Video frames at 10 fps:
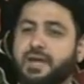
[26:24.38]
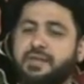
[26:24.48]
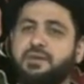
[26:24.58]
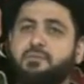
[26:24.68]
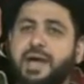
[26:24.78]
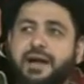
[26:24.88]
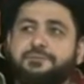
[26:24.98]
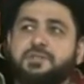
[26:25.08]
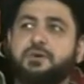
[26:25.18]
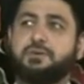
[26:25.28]
I think we
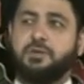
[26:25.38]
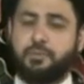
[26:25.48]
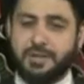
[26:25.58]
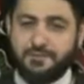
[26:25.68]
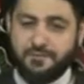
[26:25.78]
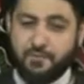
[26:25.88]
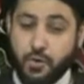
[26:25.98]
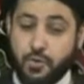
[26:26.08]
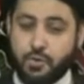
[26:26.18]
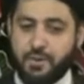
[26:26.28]
have to go a little bit
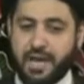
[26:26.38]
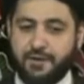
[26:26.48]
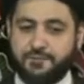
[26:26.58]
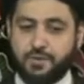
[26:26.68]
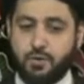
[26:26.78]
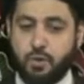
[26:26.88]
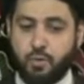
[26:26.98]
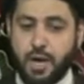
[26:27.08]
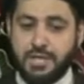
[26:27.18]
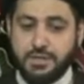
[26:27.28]
further. We have to
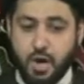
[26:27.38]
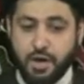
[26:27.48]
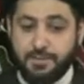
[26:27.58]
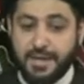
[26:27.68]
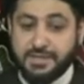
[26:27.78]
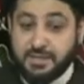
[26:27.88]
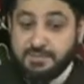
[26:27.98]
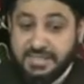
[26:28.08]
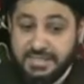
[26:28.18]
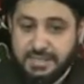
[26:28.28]
go talk about
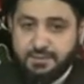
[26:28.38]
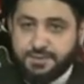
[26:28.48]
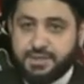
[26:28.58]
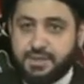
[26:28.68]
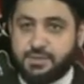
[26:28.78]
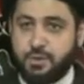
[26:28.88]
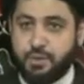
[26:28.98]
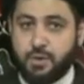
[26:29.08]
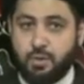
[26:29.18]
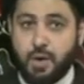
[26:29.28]
some details here so
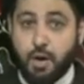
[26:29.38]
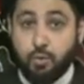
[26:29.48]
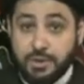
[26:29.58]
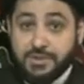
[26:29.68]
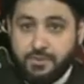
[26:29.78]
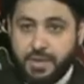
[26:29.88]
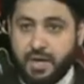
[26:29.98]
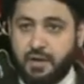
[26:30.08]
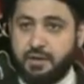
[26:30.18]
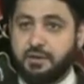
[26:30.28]
we know what's going
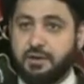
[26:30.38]
on.